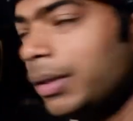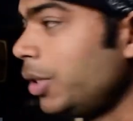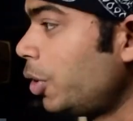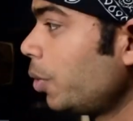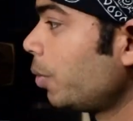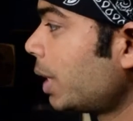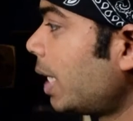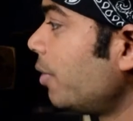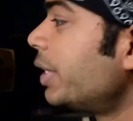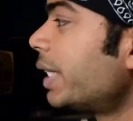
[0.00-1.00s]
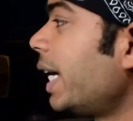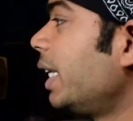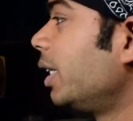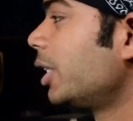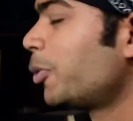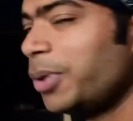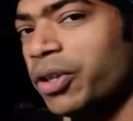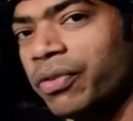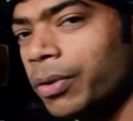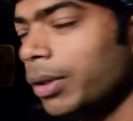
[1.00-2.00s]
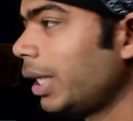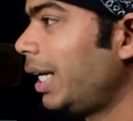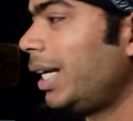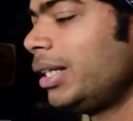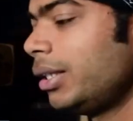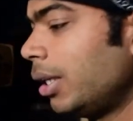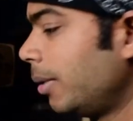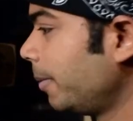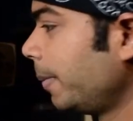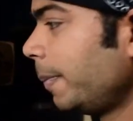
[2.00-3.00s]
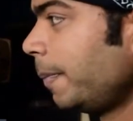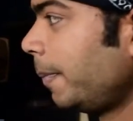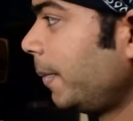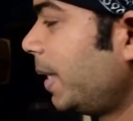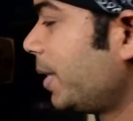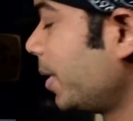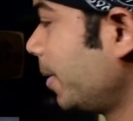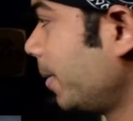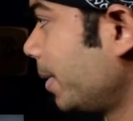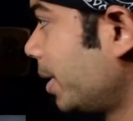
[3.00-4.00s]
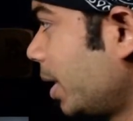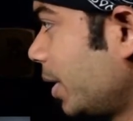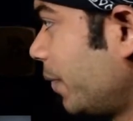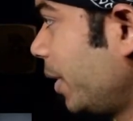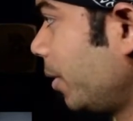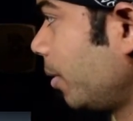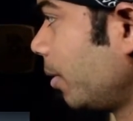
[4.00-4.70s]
do sound designing. It's beautiful, and let's go start this video.